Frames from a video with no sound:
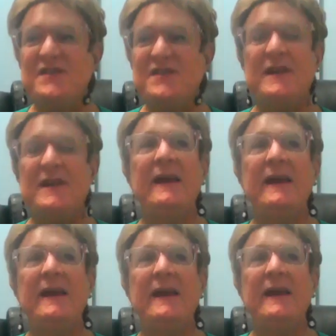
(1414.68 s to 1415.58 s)

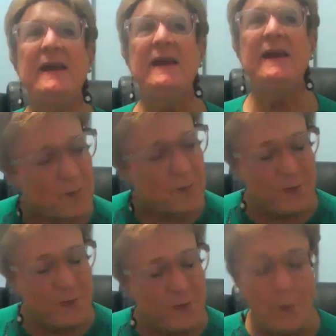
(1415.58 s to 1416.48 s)
colors
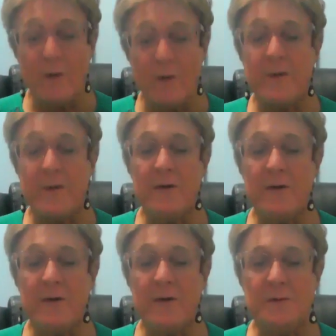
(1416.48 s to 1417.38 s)
were more
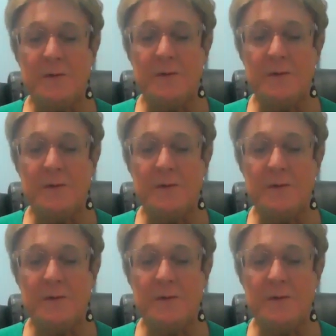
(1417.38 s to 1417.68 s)
vivid to me,